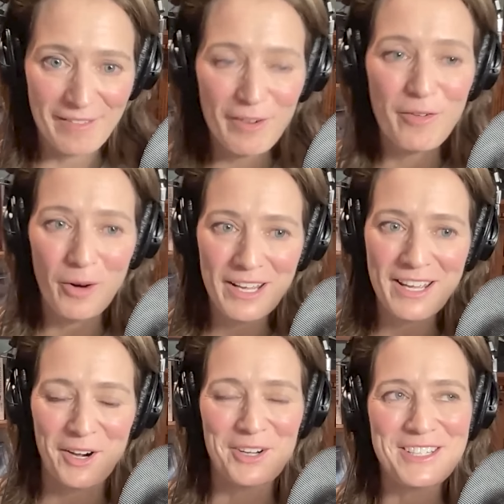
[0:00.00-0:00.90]
For 40
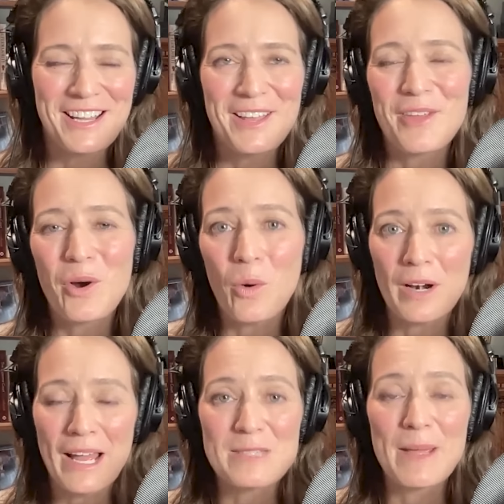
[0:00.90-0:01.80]
years, the
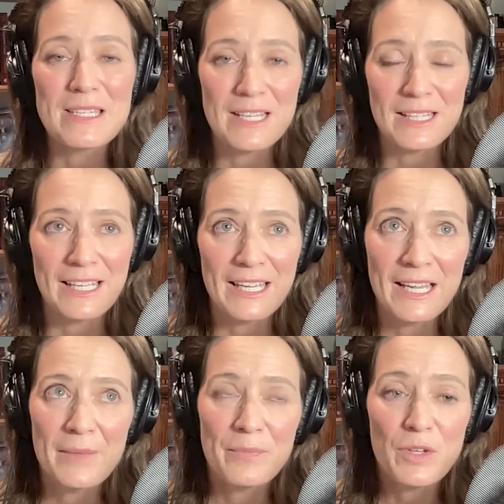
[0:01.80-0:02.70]
court has basically
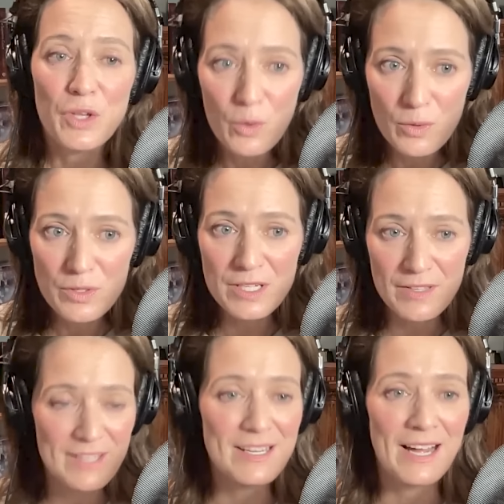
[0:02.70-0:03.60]
used
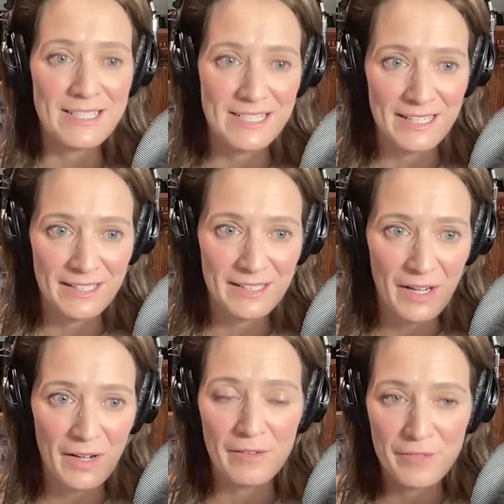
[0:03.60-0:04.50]
this idea
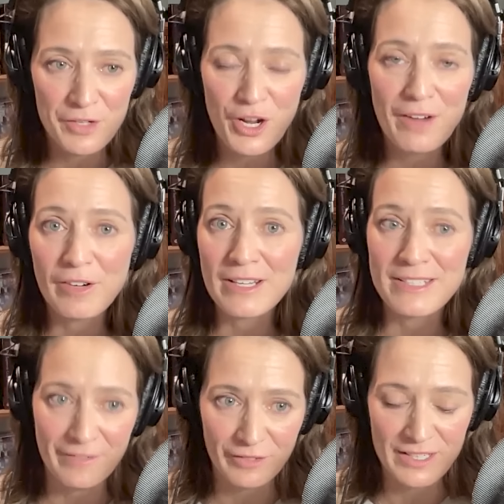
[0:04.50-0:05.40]
of Chevron
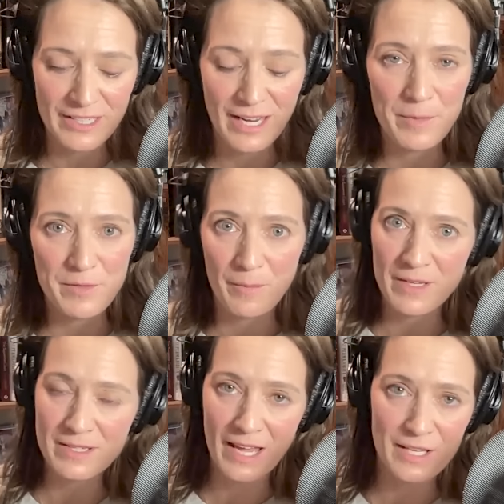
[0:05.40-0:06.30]
deference. It comes from
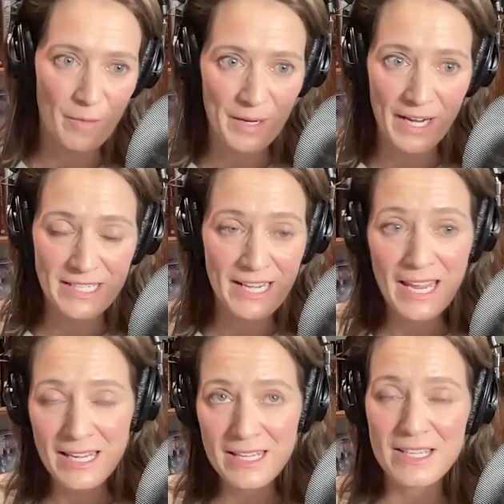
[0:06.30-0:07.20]
this case from the
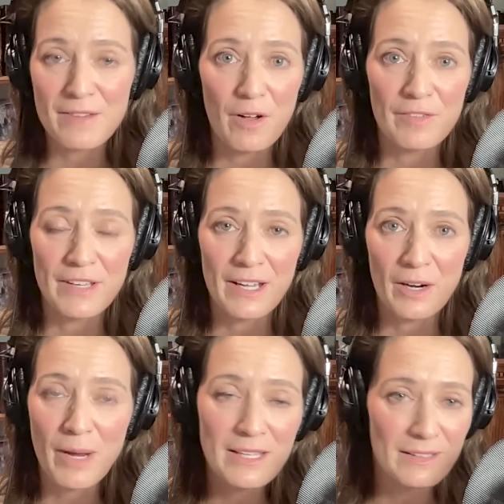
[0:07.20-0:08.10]
1980s involving
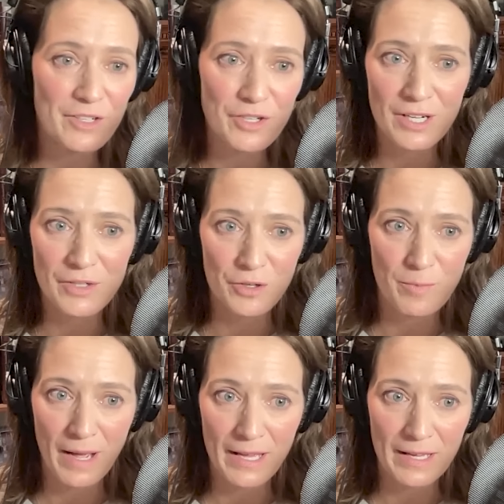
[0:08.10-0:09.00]
a regulation issued
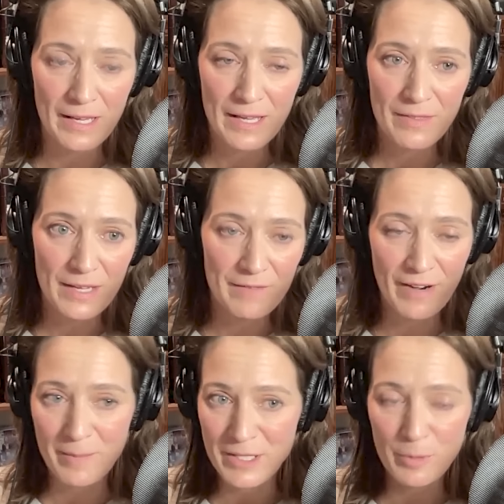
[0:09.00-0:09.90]
by the
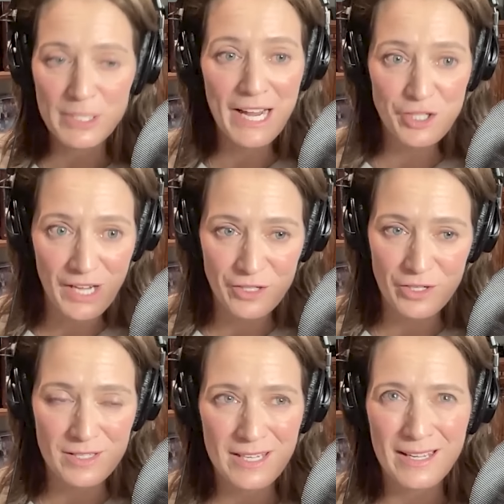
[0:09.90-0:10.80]
Environmental Protection
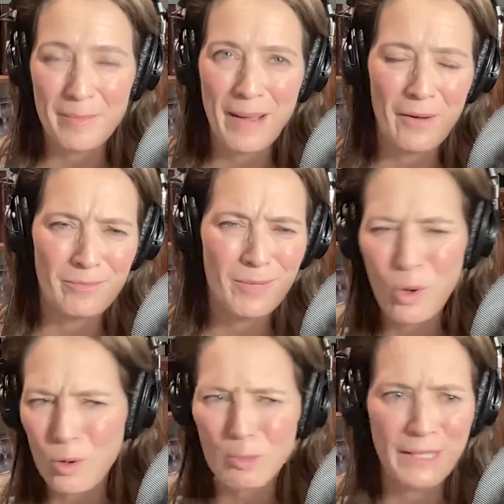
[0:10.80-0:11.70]
Agency about
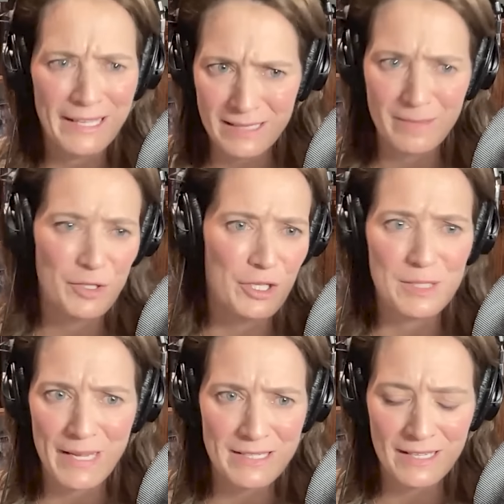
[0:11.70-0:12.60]
coal plant emissions,
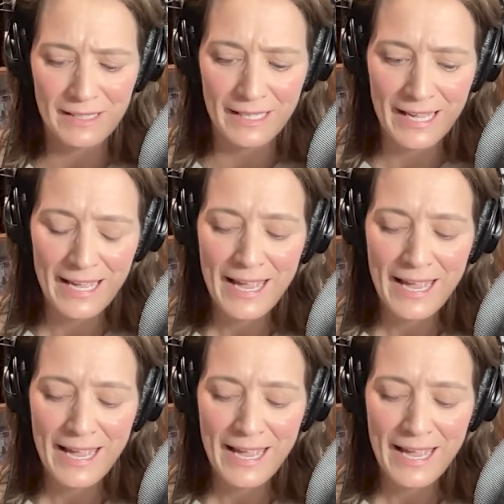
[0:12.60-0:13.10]
basically.